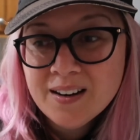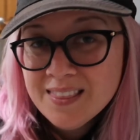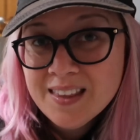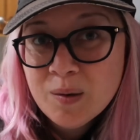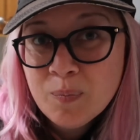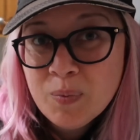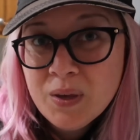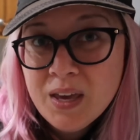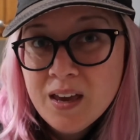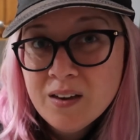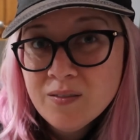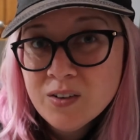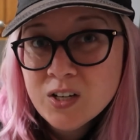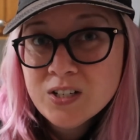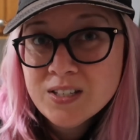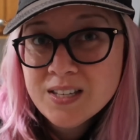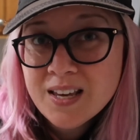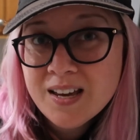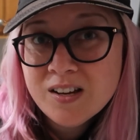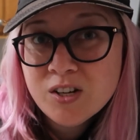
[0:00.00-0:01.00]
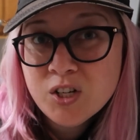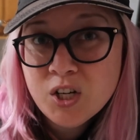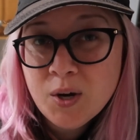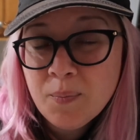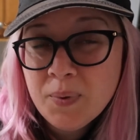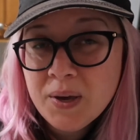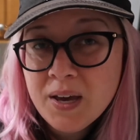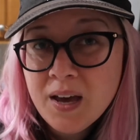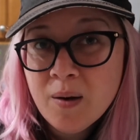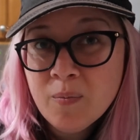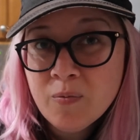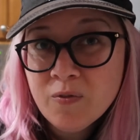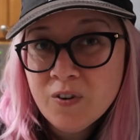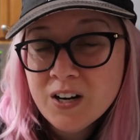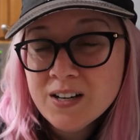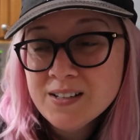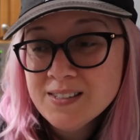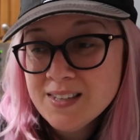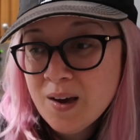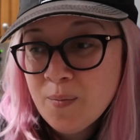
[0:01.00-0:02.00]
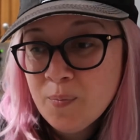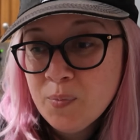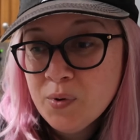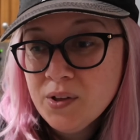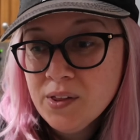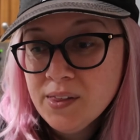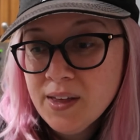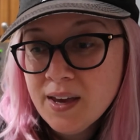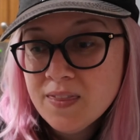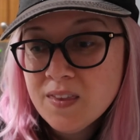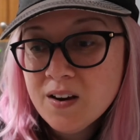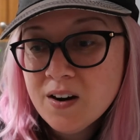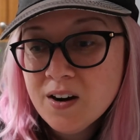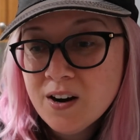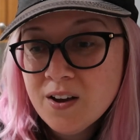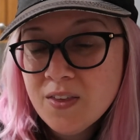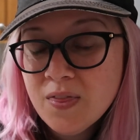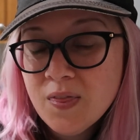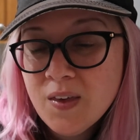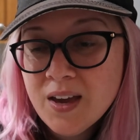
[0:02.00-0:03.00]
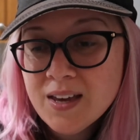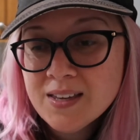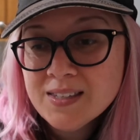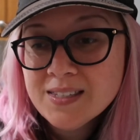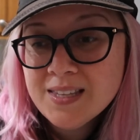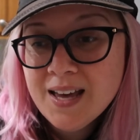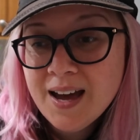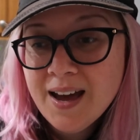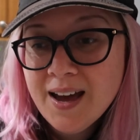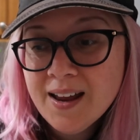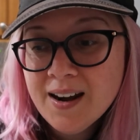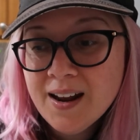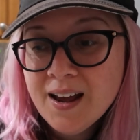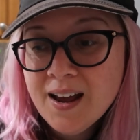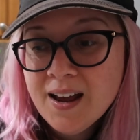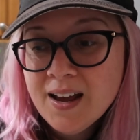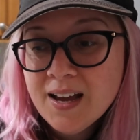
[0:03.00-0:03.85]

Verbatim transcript: Like behaviors like jumping up, for example, like there are things that